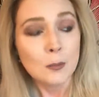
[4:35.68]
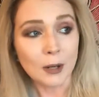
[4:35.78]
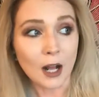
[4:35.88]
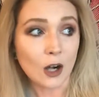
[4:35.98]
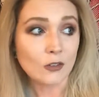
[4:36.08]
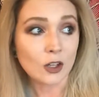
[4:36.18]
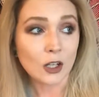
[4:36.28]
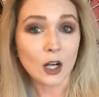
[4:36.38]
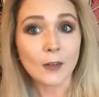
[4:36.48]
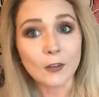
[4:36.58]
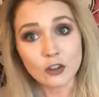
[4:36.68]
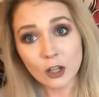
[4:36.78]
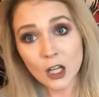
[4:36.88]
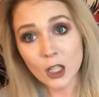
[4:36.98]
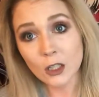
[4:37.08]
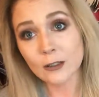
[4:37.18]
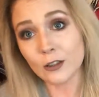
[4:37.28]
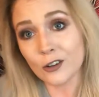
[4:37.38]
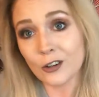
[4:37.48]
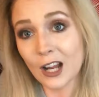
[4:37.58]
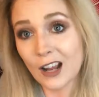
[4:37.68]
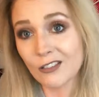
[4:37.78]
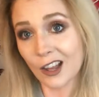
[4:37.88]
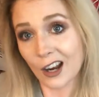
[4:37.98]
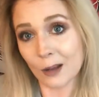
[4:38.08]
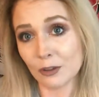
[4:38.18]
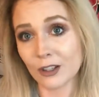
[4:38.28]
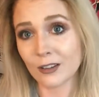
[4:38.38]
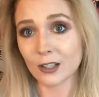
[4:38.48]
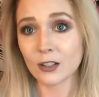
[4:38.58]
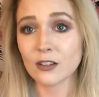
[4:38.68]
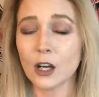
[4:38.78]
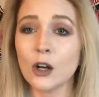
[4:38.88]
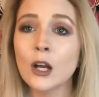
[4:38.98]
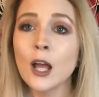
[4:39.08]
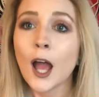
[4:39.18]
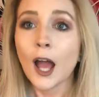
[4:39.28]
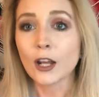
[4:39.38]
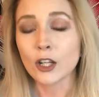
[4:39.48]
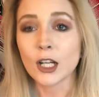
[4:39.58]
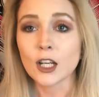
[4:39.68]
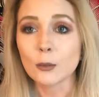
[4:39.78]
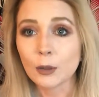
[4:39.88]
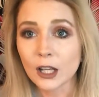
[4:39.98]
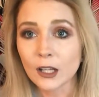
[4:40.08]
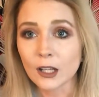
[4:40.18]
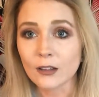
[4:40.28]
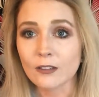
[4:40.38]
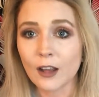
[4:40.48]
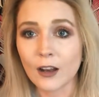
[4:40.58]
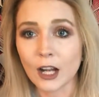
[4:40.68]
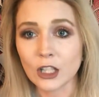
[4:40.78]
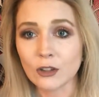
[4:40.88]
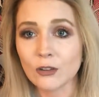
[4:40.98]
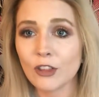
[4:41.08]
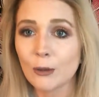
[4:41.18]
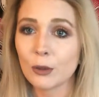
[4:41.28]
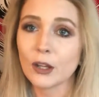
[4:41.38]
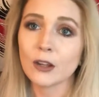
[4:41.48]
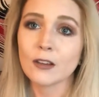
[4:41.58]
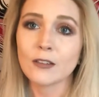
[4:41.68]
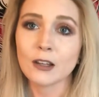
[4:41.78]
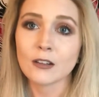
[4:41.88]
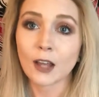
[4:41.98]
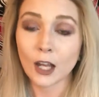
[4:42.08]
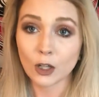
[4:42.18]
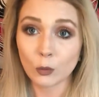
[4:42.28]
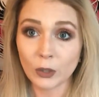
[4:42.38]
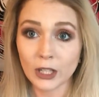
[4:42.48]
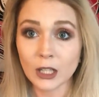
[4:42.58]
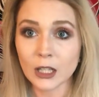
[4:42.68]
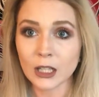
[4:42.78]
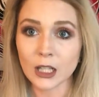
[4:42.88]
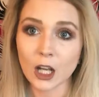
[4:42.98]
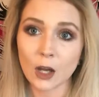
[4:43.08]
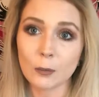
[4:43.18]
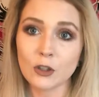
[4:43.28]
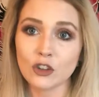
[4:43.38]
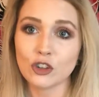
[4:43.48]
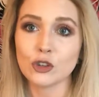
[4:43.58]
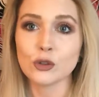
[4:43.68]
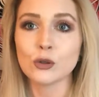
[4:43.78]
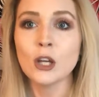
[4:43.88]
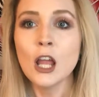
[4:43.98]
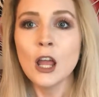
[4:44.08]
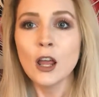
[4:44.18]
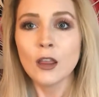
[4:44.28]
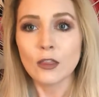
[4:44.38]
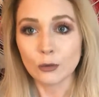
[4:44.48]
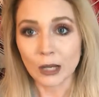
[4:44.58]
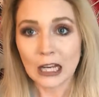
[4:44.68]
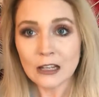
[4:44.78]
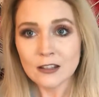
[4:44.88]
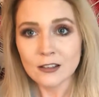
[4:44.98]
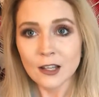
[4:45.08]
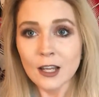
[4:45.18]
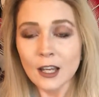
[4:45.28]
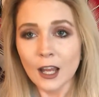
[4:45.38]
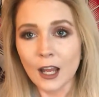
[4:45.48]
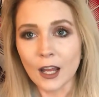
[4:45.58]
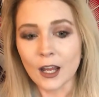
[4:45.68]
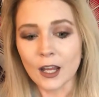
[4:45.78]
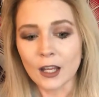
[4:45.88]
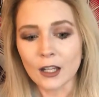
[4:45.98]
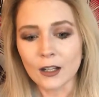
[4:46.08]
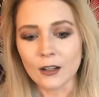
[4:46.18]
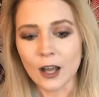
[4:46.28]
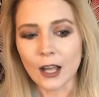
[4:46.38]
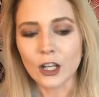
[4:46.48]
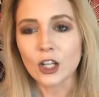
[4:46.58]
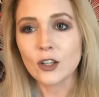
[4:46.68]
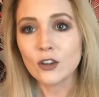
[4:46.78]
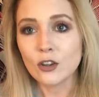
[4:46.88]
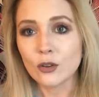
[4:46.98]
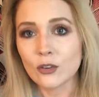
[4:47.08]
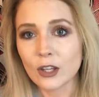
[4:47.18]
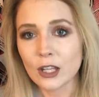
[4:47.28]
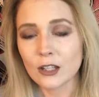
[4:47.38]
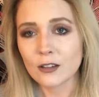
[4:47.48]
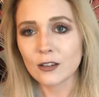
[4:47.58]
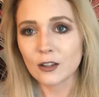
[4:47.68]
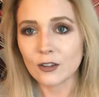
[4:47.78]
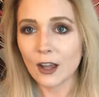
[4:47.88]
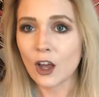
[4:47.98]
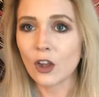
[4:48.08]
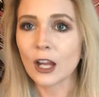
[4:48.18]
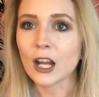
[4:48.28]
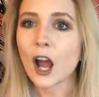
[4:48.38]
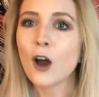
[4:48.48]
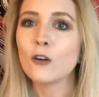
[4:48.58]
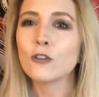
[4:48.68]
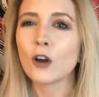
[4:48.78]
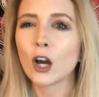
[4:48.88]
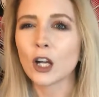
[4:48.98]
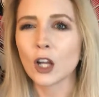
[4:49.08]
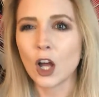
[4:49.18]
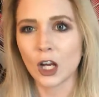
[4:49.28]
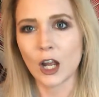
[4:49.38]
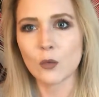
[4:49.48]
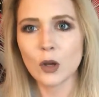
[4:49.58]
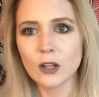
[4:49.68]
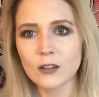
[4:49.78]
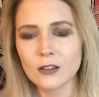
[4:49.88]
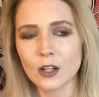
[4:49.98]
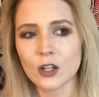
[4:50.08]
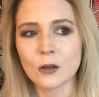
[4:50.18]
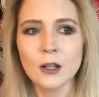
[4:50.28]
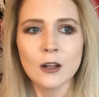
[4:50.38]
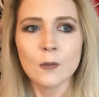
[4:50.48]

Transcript: But out there on the trail, you don't have that, obviously. So I created a playlist and I used that playlist the entire week leading up to the race. And I could use it to tell like how far along I was. So